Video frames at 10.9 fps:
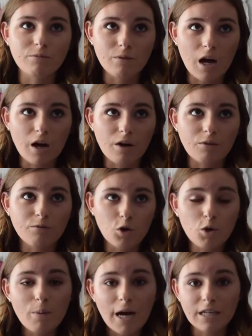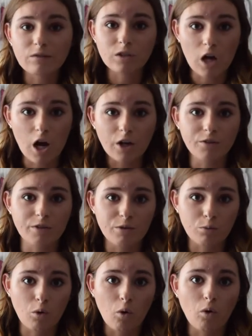PhotoPass photography
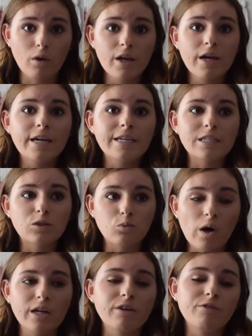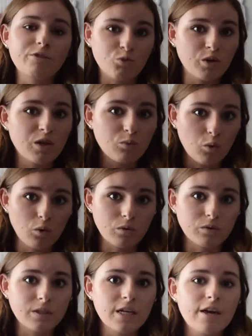role is one of 3
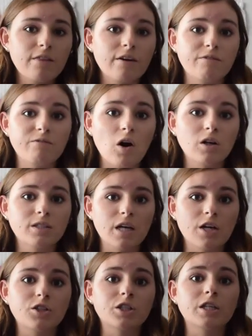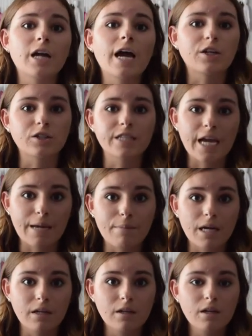roles that falls under
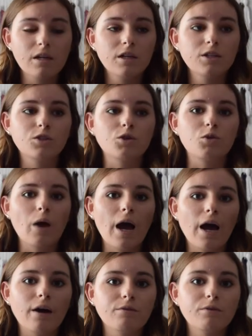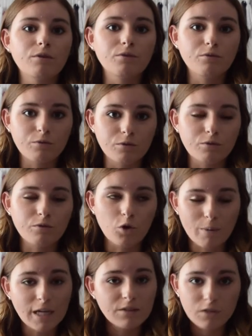entertainment. So you have
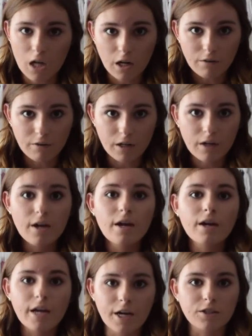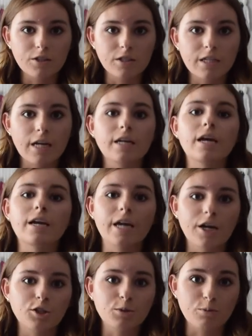PhotoPass photographer, character attendant, and
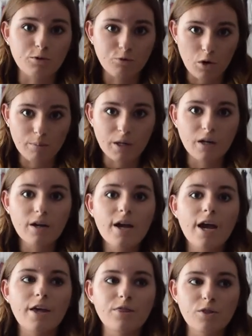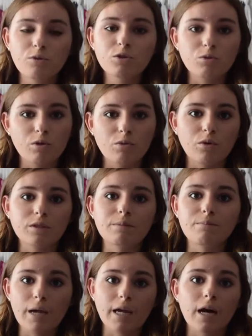character performer, and those 3 roles
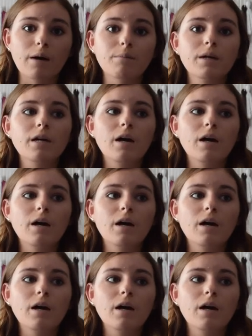make up